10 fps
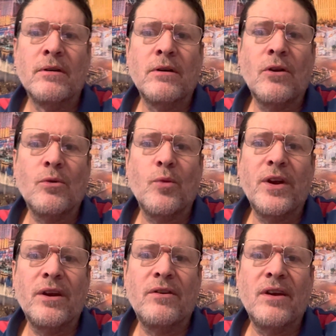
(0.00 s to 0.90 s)
Another
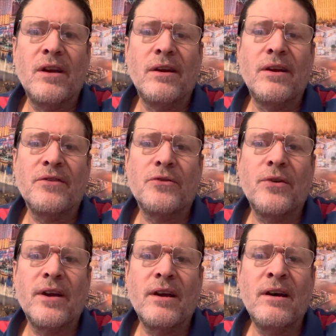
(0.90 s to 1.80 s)
winning day
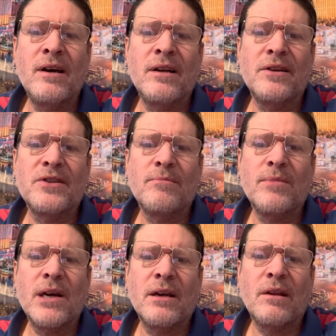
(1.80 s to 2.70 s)
yesterday on the
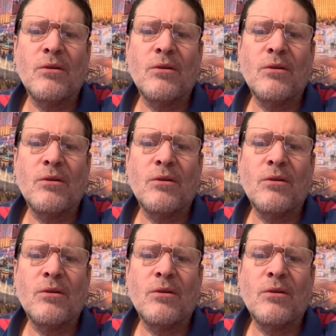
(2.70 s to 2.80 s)
Gym Line.